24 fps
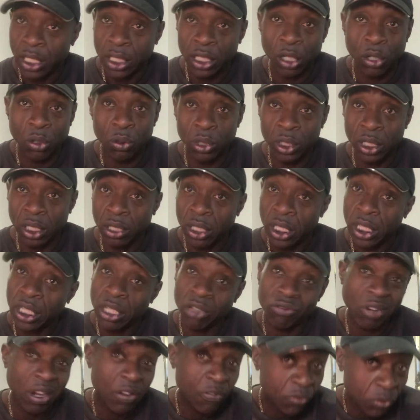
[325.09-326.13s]
All your
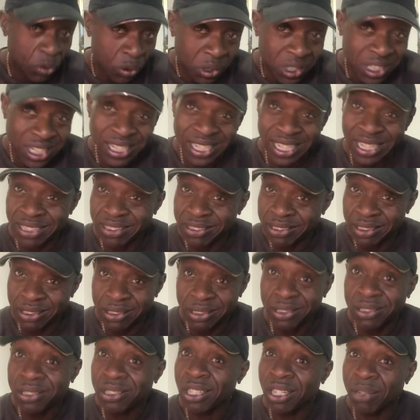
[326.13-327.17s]
refuge
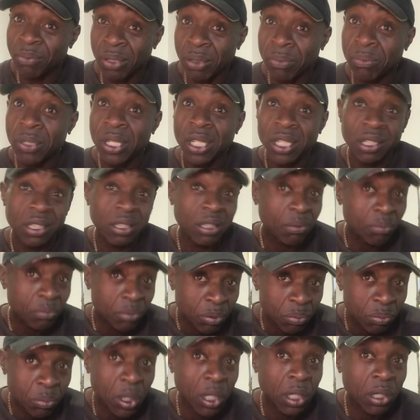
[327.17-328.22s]
collectors. Do you know what I mean?
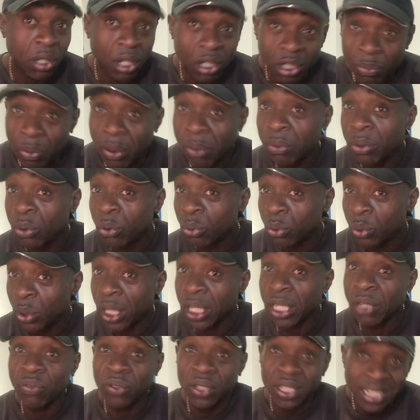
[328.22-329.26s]
A lot of the people who are
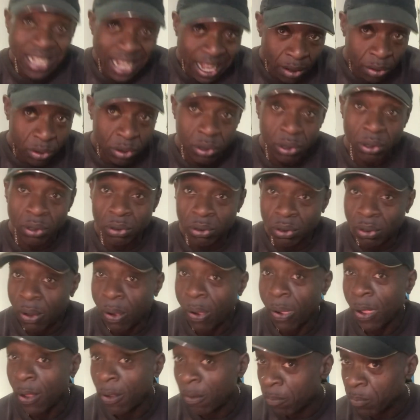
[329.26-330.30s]
working for the councils.
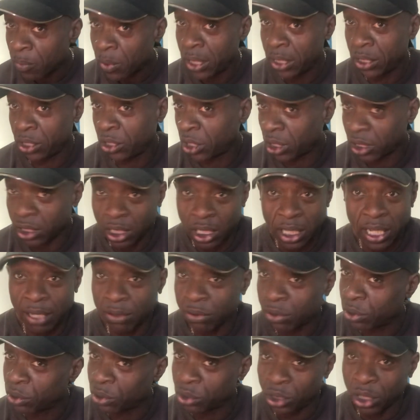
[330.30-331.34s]
Do you know
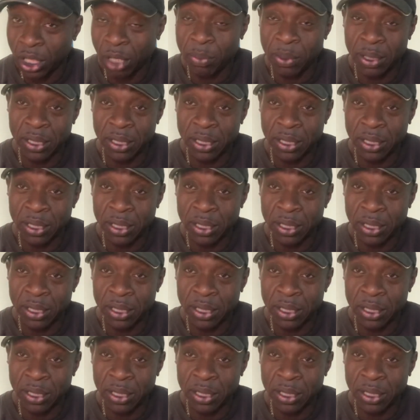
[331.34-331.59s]
what I mean?